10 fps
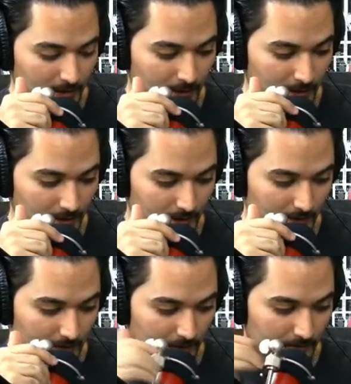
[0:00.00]

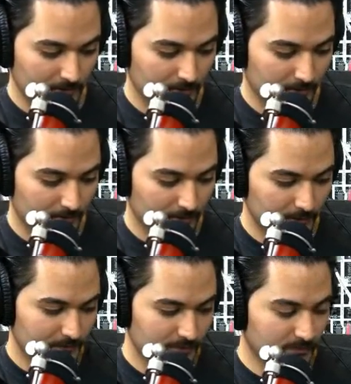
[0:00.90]
Uh, I'm going to pull
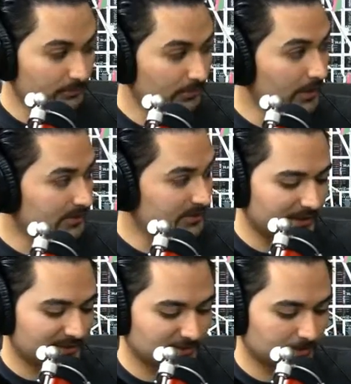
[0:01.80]
up TuneIn Radio.
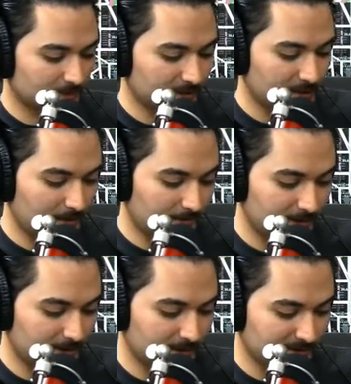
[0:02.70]
Suncast is pulling it up
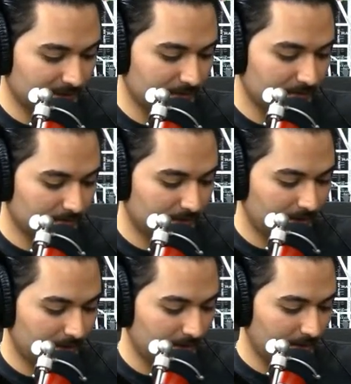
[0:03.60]
on his end
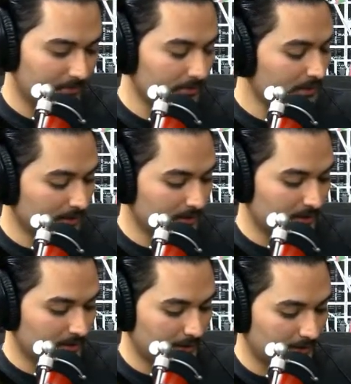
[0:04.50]
right now.
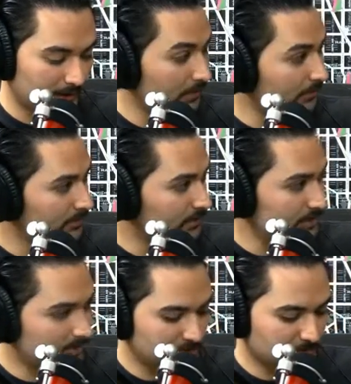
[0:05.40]
Uh,
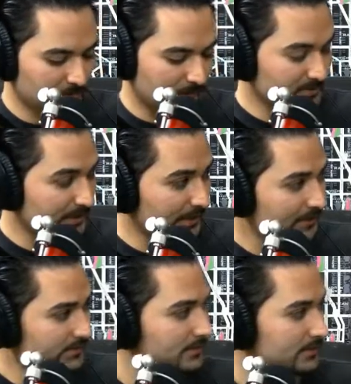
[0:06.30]
did, did, you pull it up,
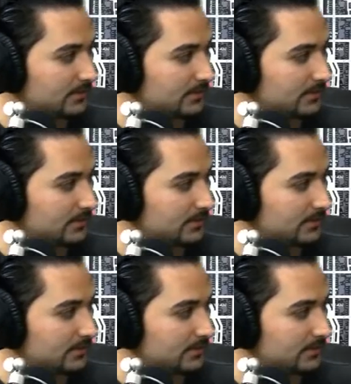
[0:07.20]
Suncast?